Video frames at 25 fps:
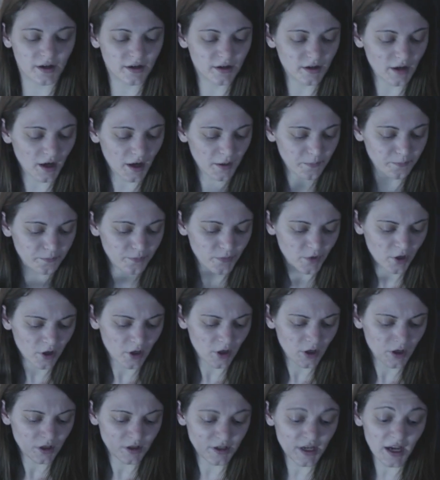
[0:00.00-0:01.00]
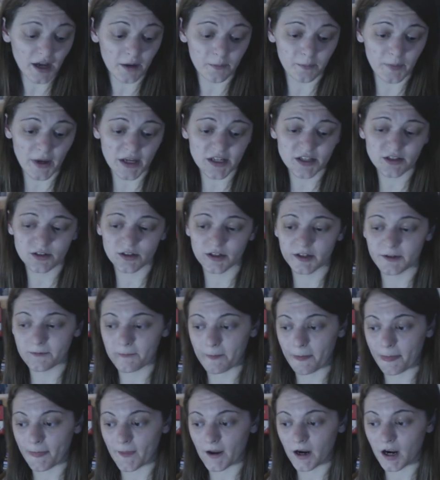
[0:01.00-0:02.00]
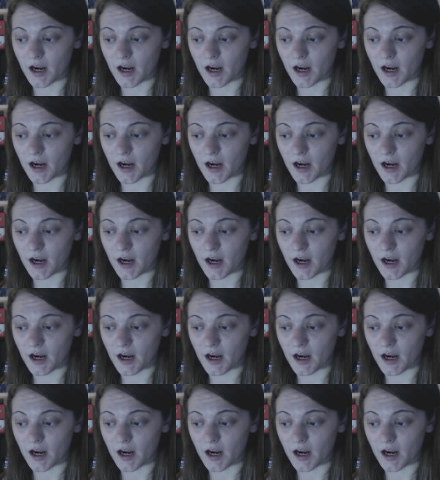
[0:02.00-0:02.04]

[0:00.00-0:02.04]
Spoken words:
And, yeah, basically,